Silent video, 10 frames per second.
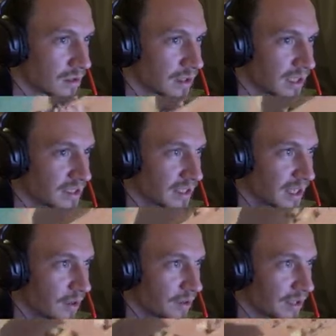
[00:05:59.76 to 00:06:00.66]
Yes, the
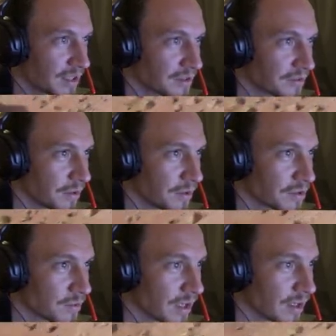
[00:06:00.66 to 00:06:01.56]
yellow things are food
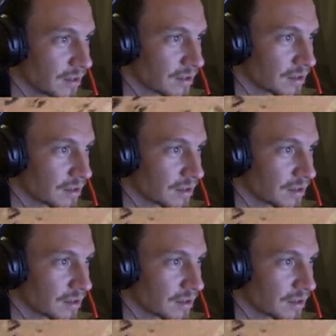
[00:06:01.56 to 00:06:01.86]
as well.